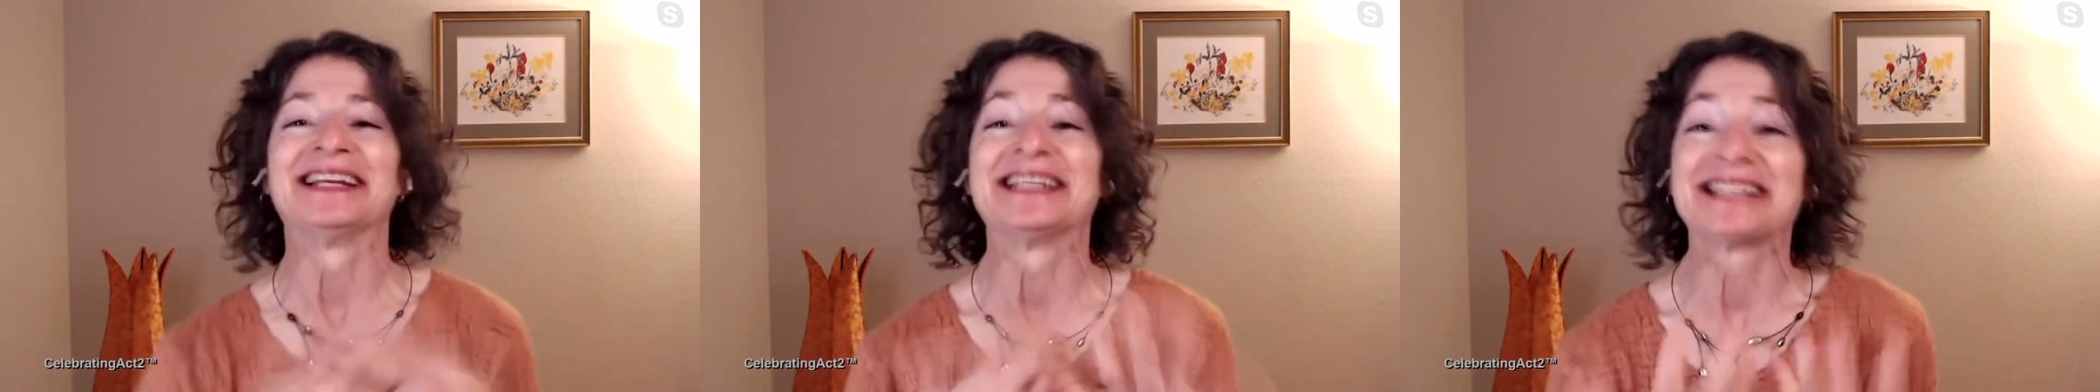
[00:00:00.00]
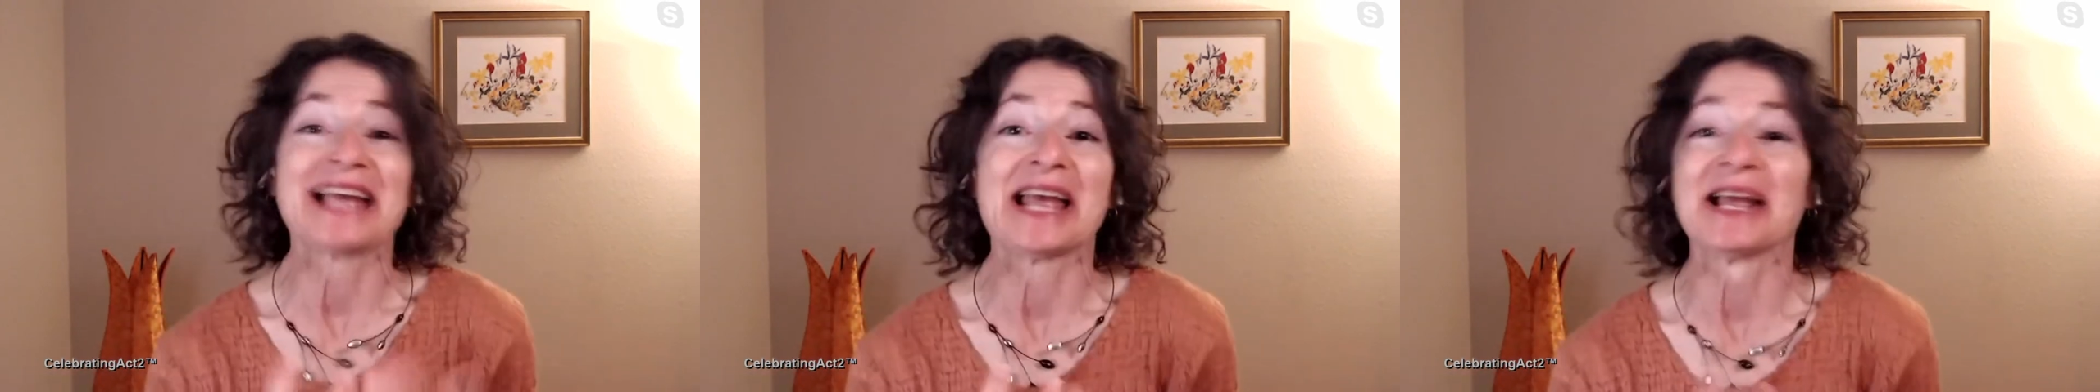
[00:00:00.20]

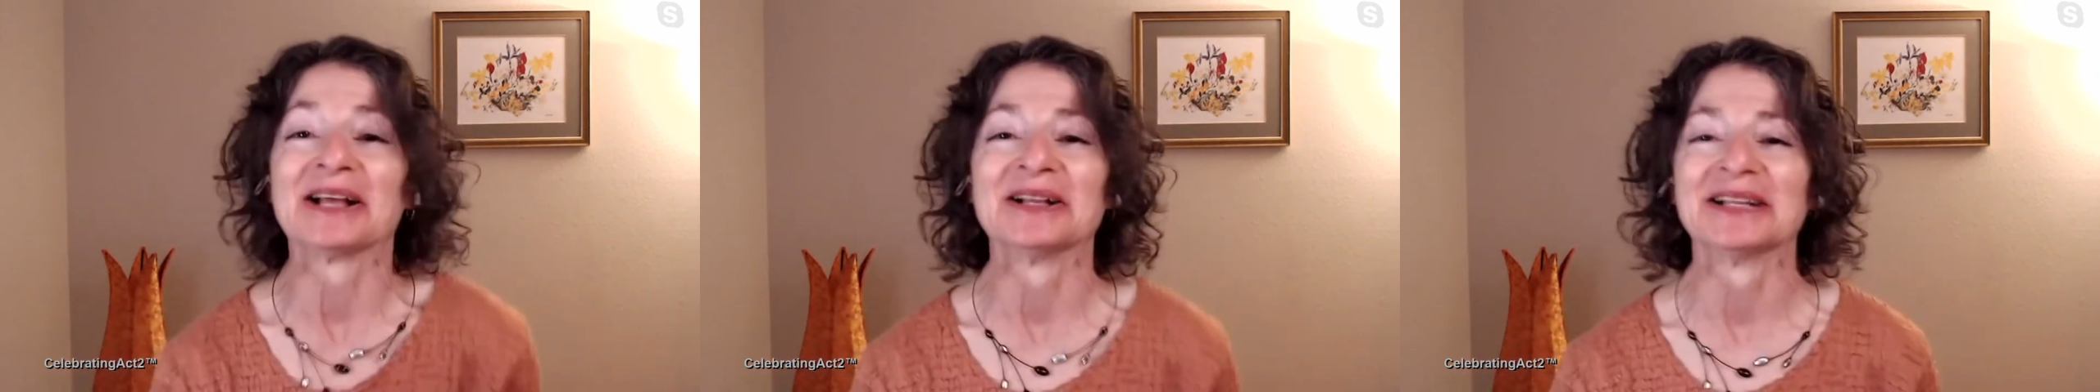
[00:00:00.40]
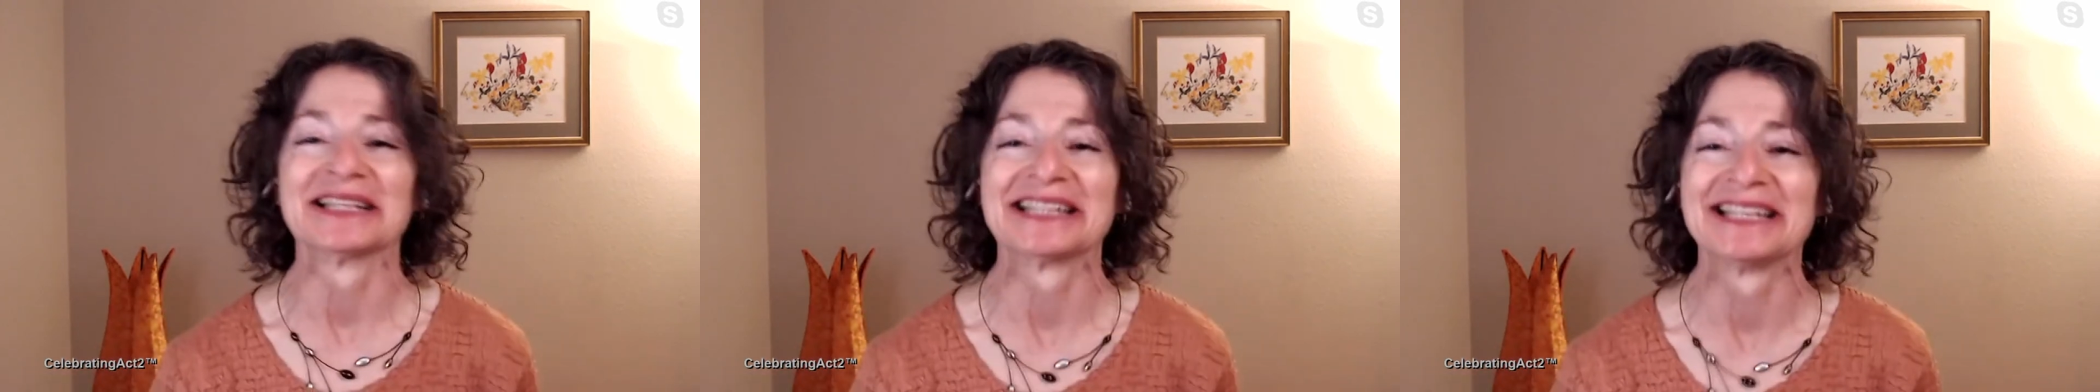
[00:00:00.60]

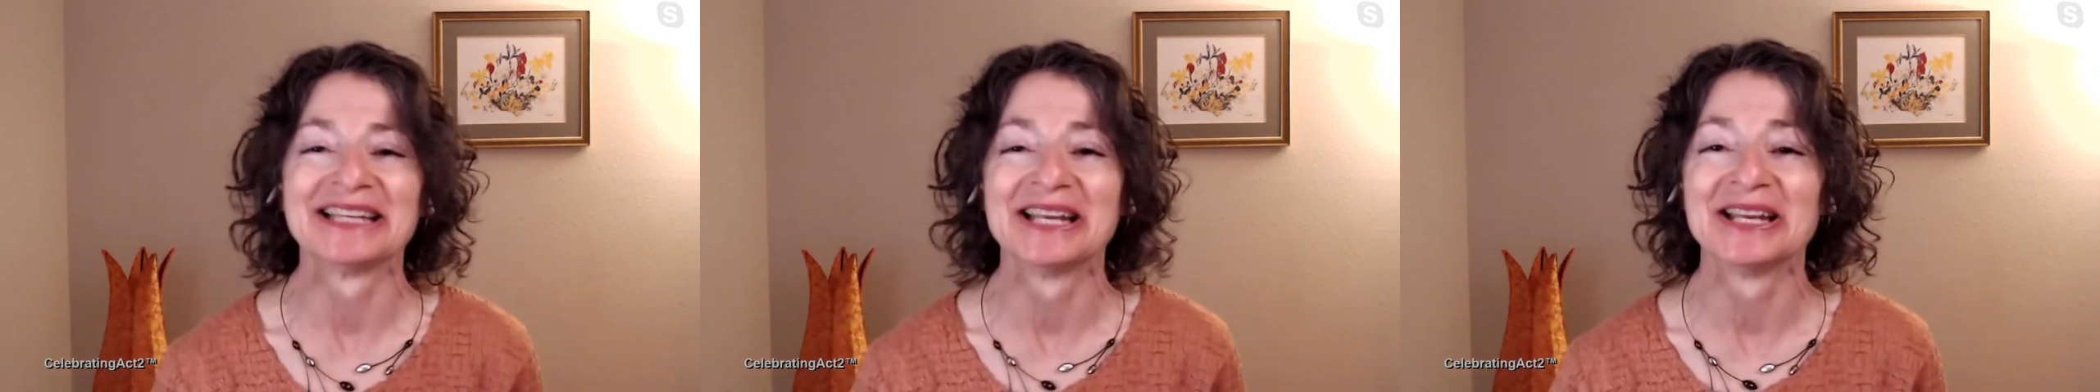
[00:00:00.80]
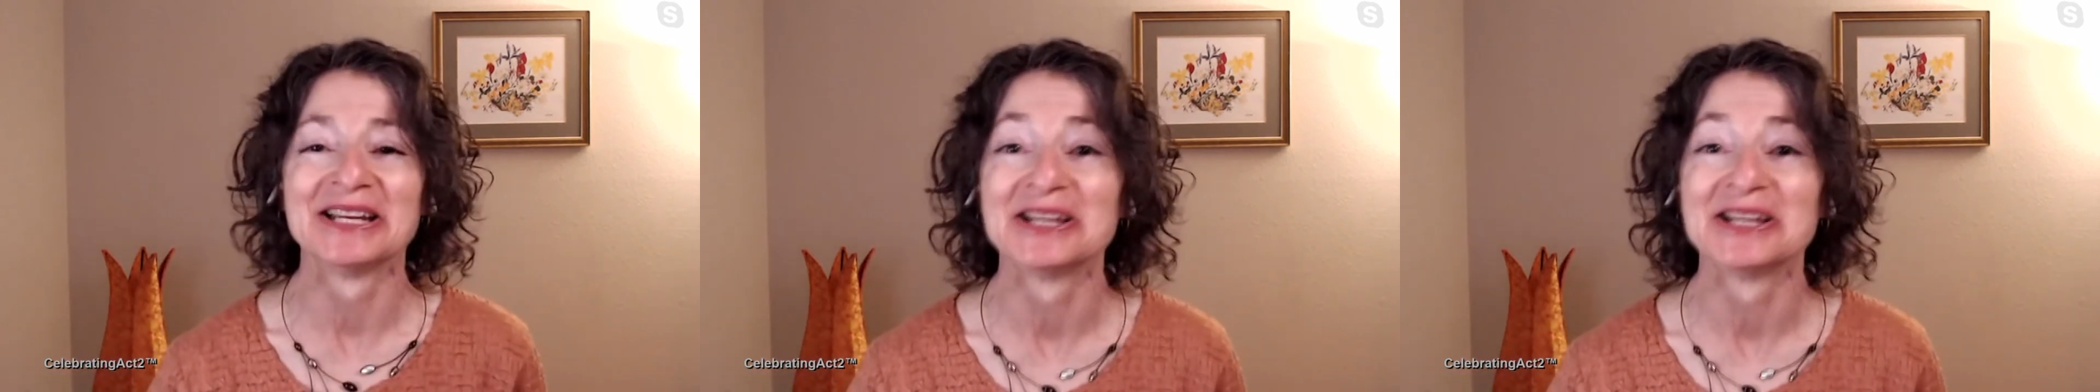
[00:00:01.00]
entangled and, and,